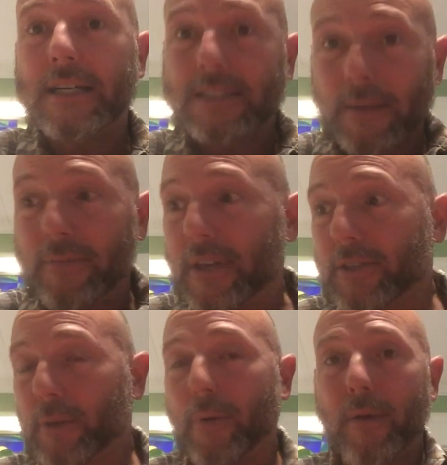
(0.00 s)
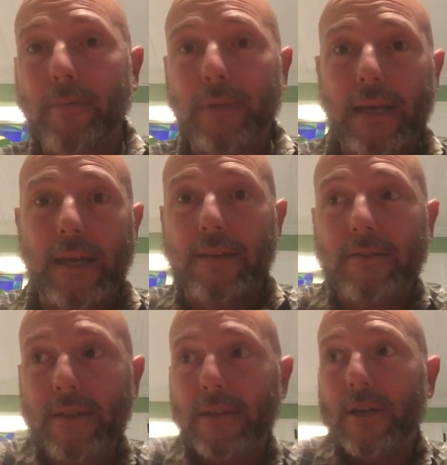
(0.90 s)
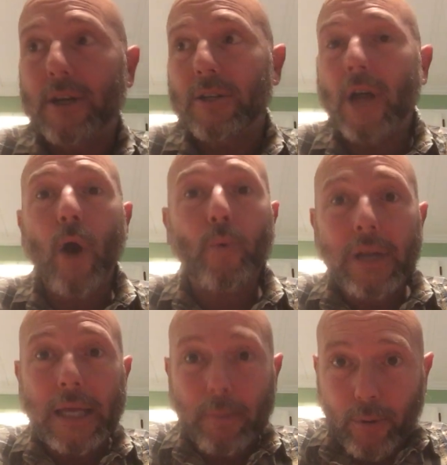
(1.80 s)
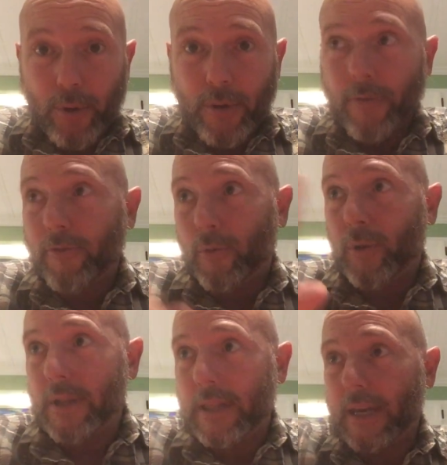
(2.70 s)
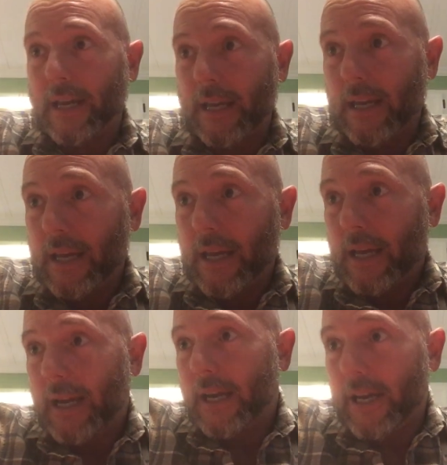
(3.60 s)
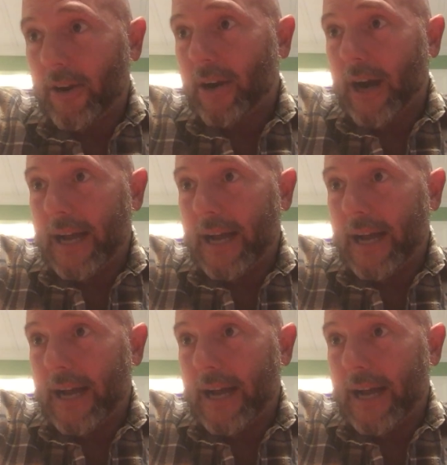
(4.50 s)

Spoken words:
some things are probably not really approved. For one thing, here